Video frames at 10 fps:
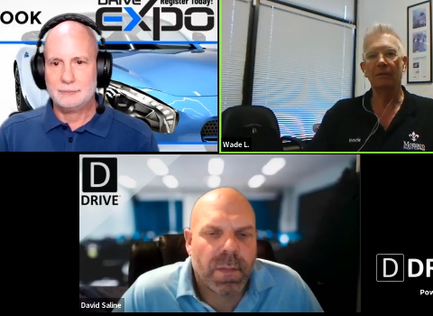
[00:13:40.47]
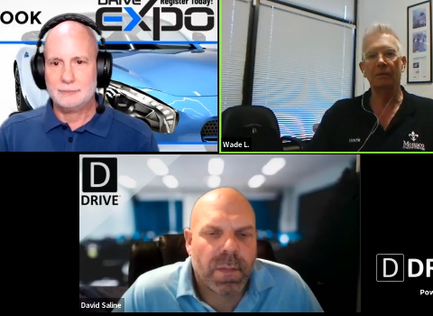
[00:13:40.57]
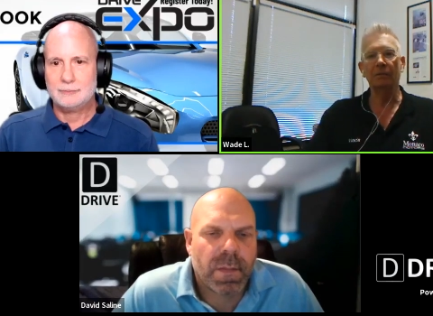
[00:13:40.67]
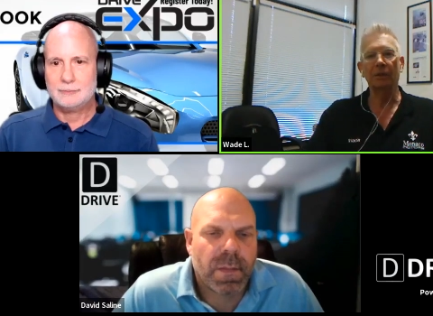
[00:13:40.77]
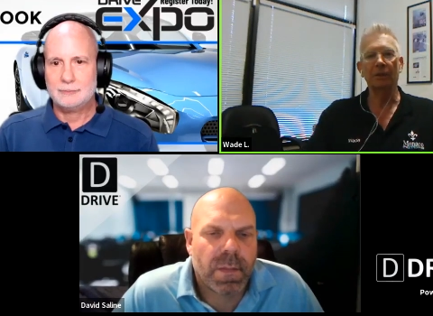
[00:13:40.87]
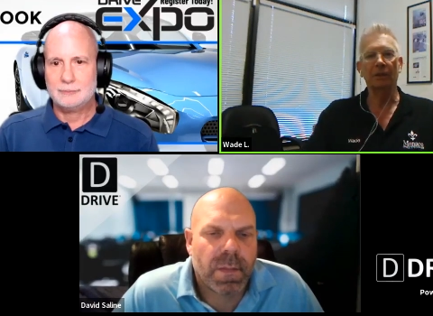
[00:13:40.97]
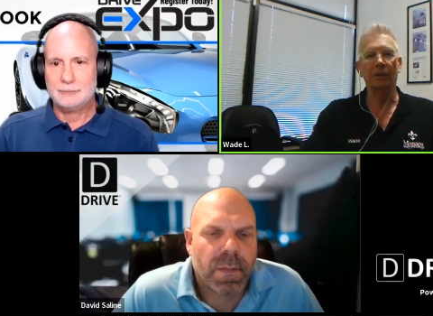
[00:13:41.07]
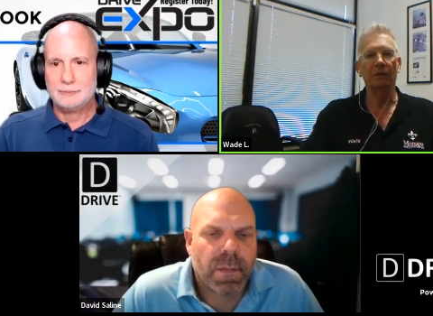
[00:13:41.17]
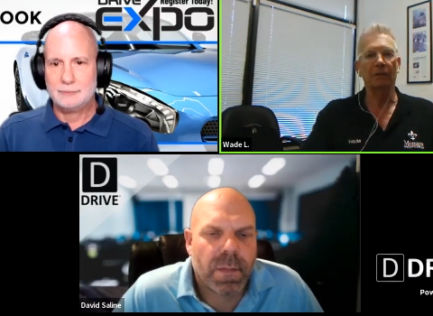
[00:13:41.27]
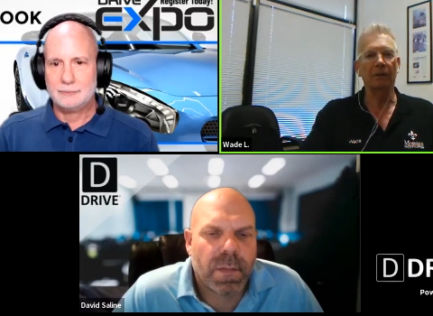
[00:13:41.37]
Speaker 1: two
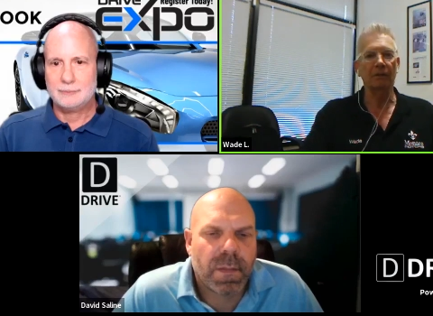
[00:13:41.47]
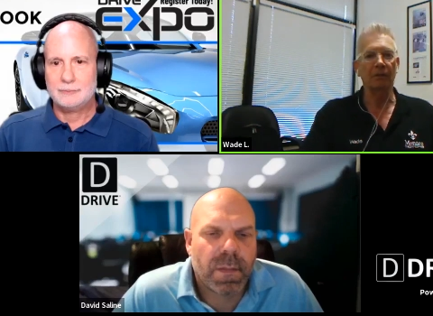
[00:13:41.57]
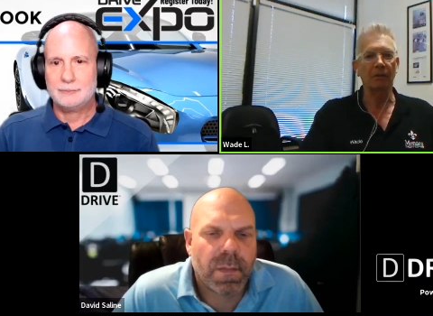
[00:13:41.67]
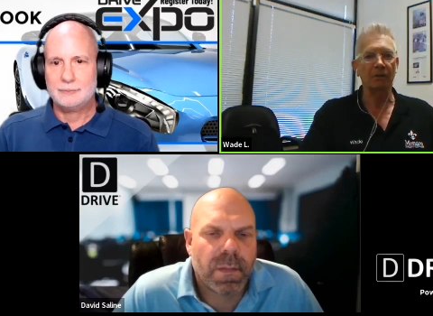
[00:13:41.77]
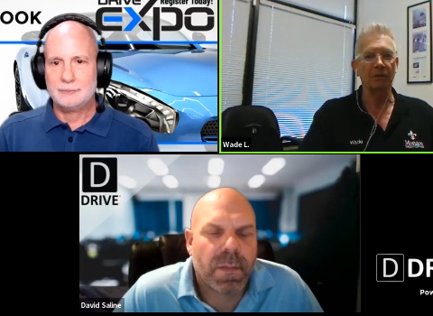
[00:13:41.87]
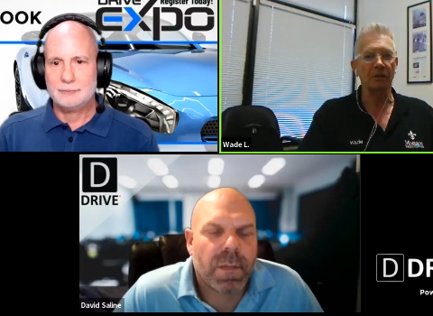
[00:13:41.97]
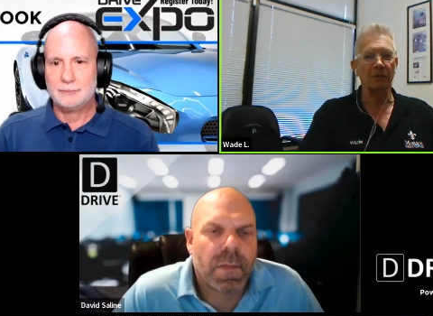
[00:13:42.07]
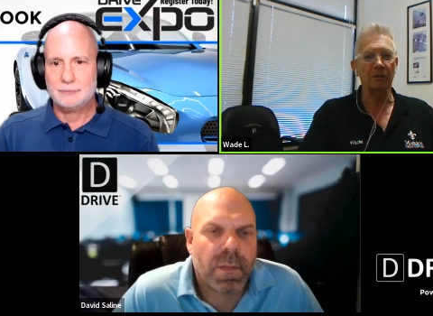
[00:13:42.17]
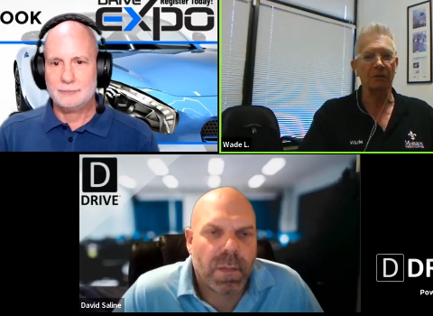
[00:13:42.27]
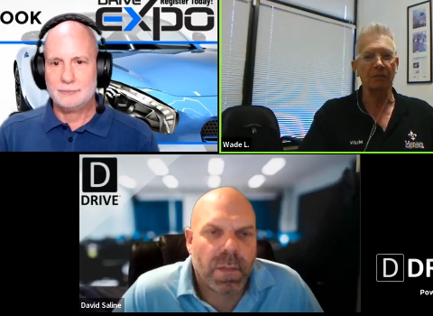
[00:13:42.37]
million in gross
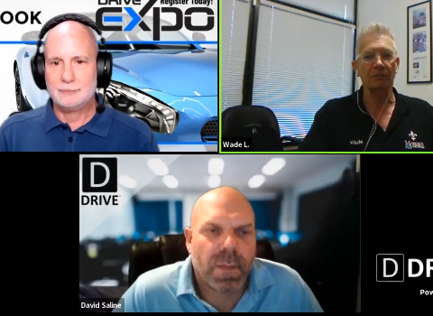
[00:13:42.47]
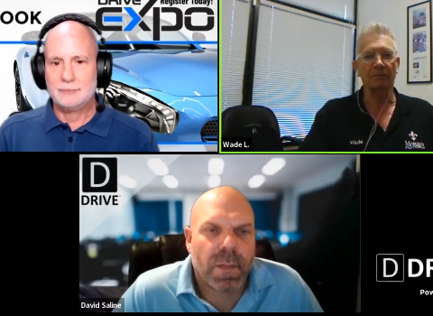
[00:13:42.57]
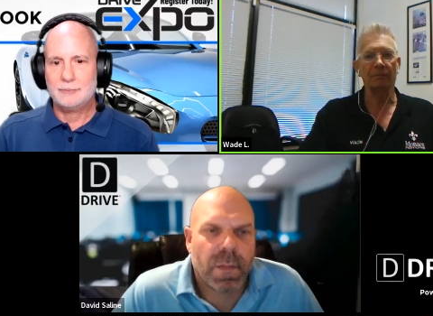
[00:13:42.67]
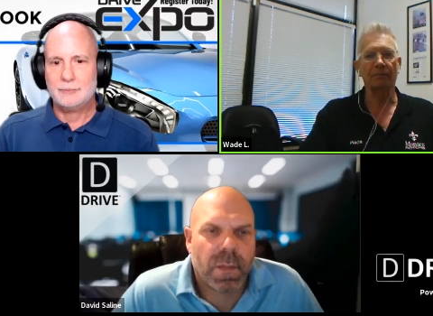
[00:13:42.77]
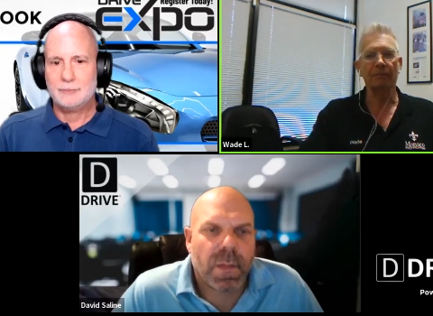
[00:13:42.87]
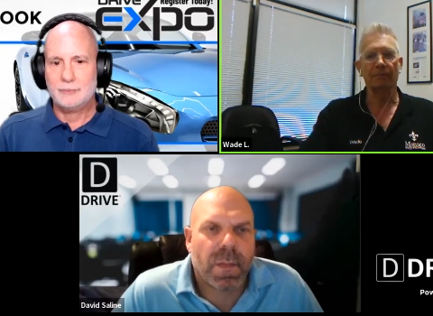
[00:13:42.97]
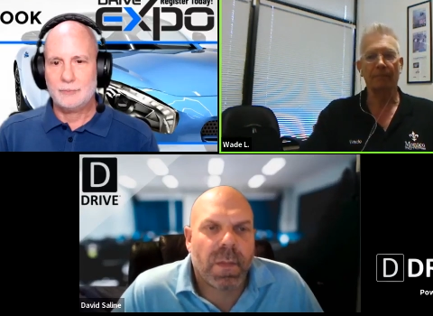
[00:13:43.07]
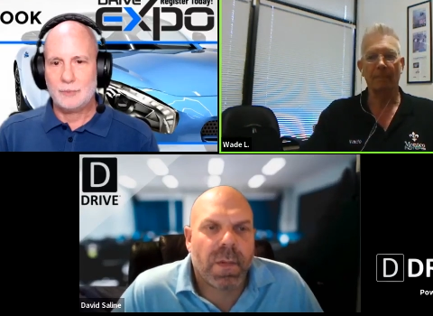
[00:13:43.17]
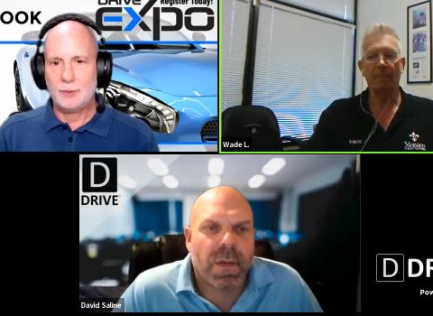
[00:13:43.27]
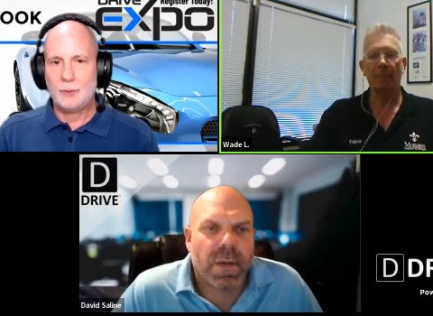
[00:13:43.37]
sales.
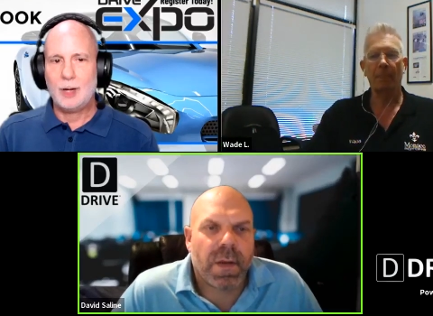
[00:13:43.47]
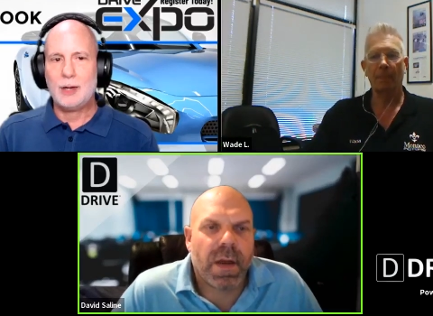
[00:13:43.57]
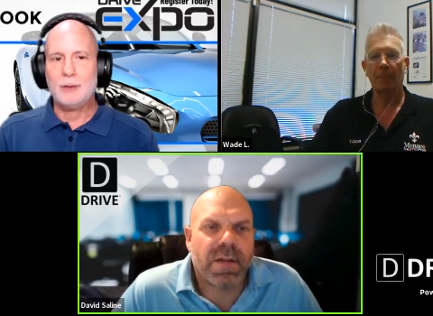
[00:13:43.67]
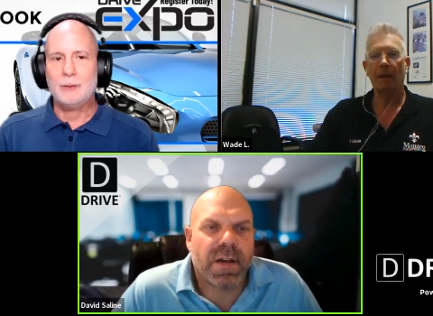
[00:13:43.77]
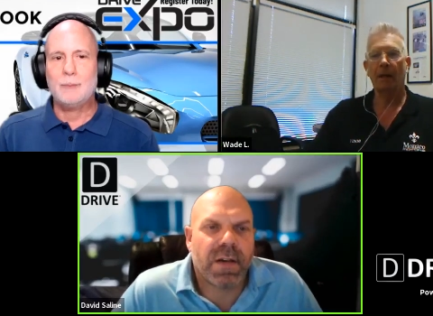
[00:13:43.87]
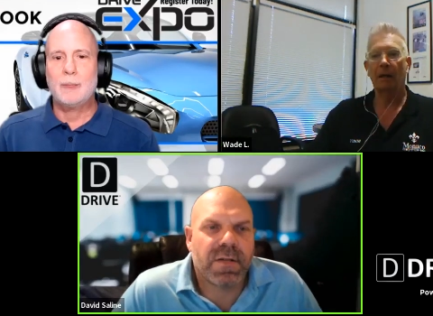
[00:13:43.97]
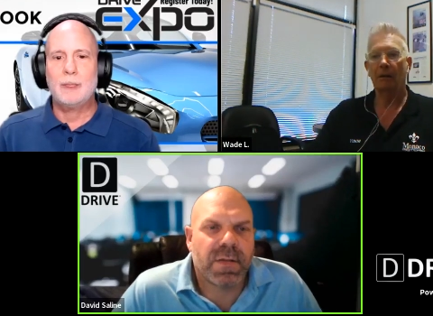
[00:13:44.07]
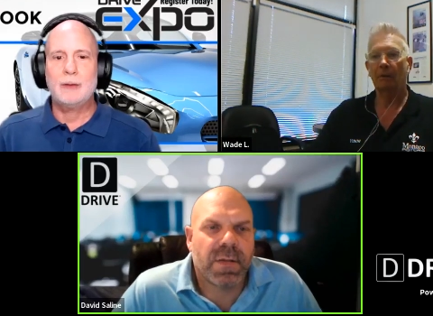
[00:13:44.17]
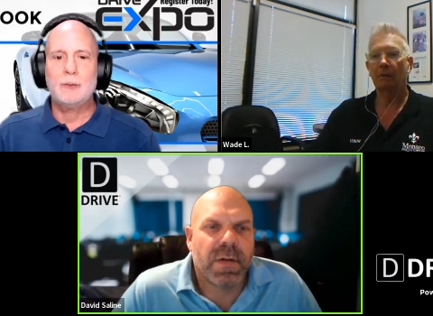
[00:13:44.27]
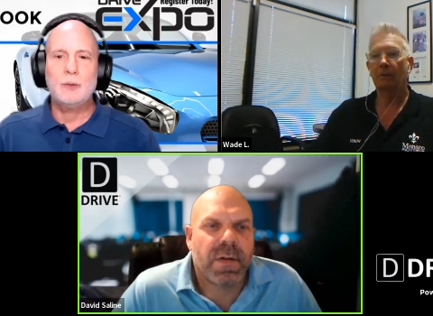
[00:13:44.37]
Speaker 2: That's wow. Awesome.
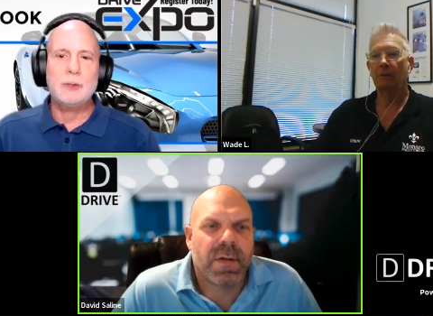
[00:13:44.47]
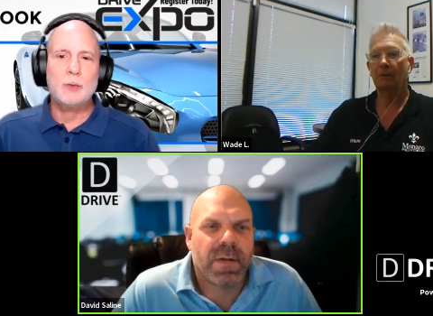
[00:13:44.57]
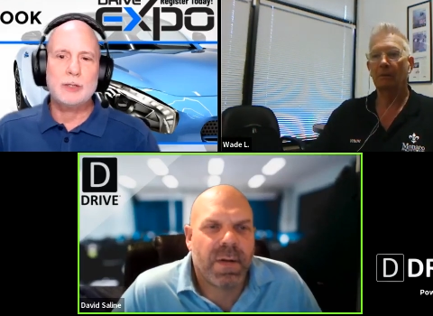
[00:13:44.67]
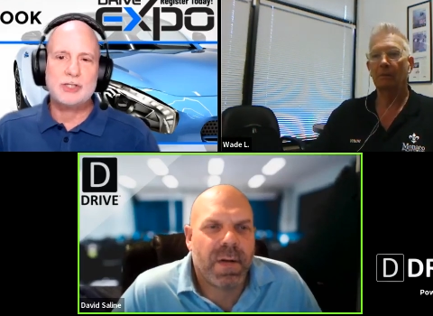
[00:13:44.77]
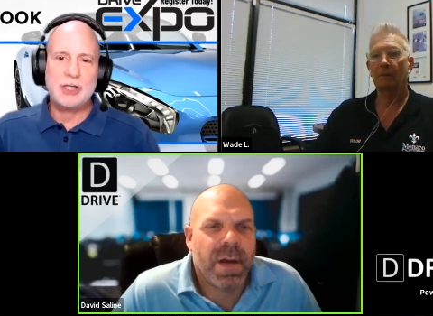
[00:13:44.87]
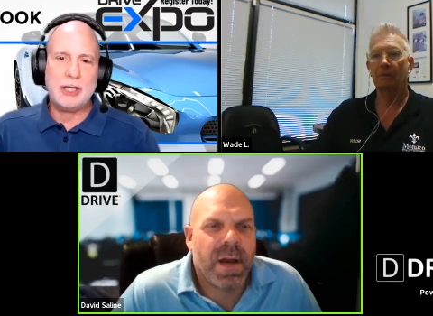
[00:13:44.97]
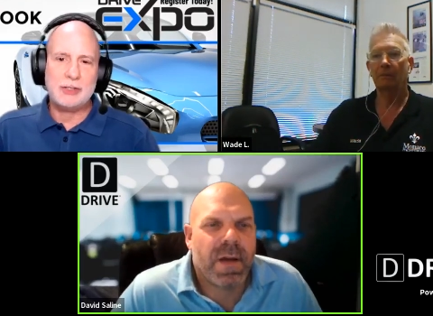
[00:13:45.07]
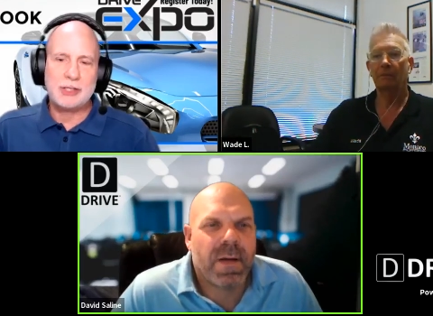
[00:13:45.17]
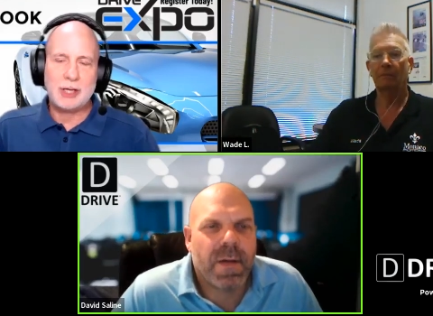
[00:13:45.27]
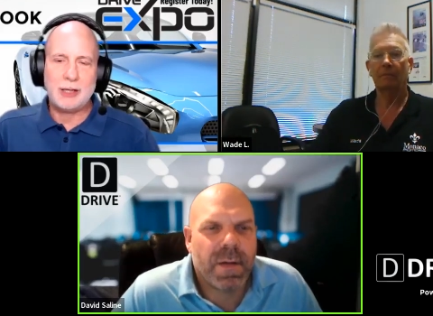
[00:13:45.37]
What what
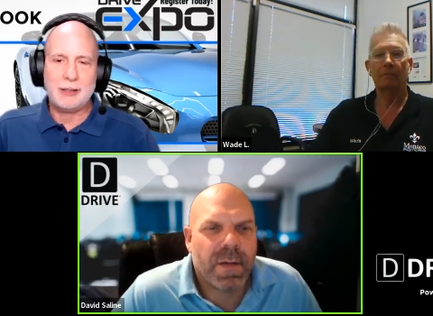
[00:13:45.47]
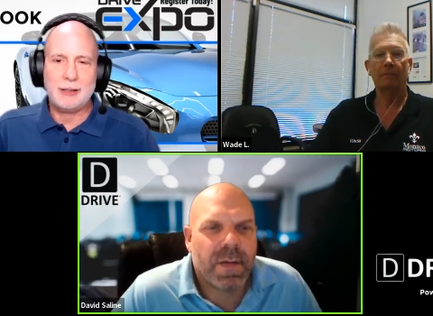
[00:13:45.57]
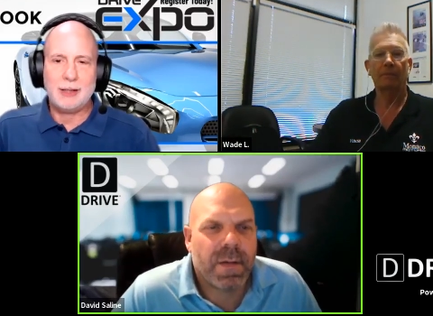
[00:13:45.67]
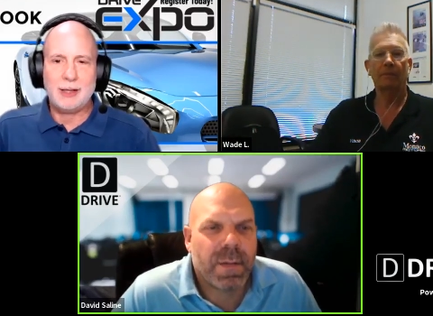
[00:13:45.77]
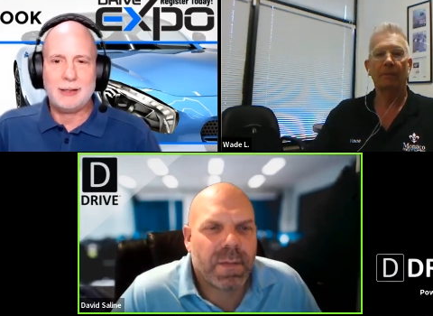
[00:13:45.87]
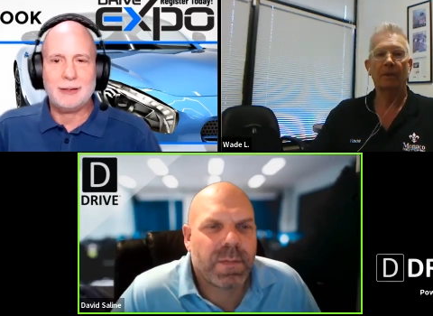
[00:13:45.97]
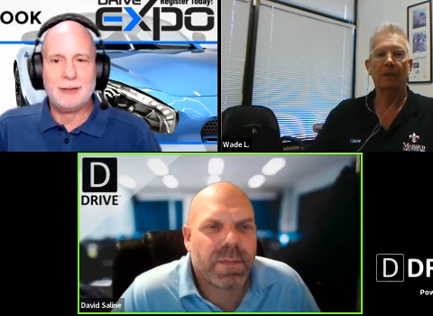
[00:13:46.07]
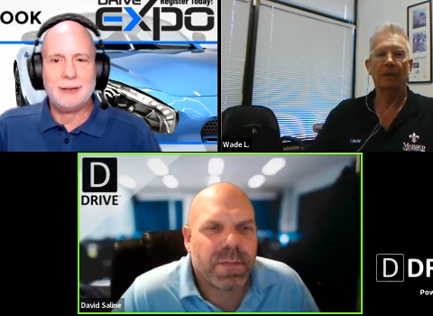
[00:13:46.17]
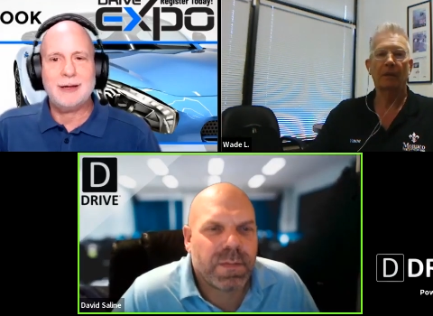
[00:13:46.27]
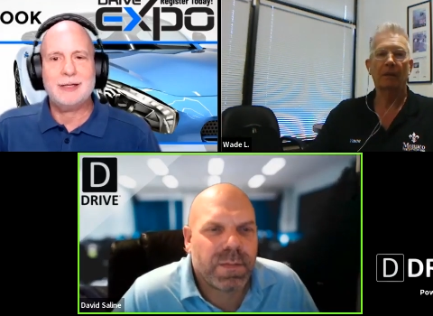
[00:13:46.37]
changed that that
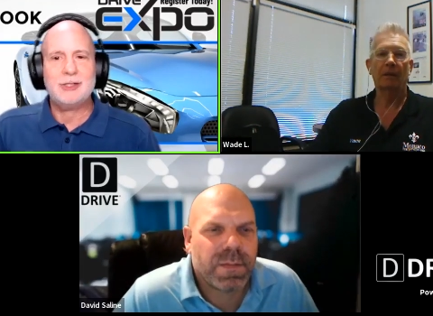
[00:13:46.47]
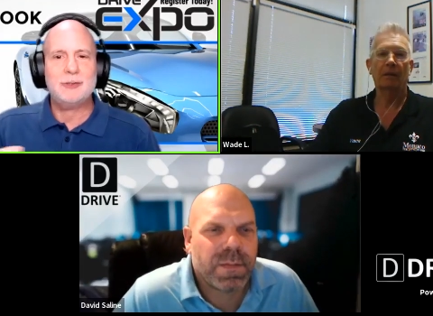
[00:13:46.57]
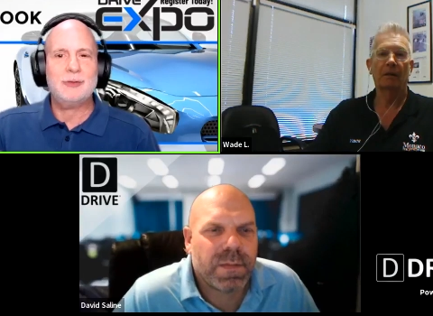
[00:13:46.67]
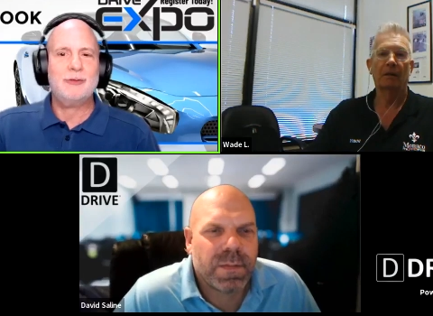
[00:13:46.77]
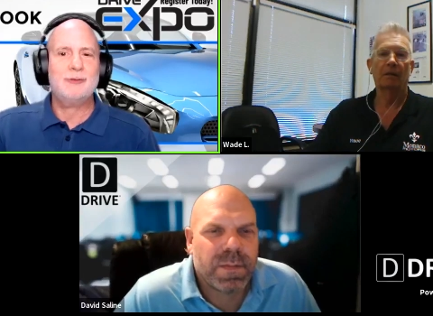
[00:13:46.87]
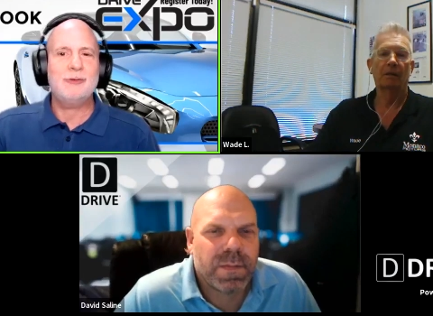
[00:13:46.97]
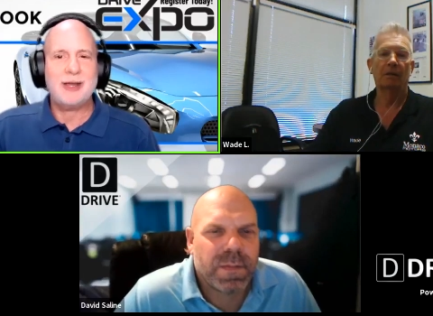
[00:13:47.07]
got you through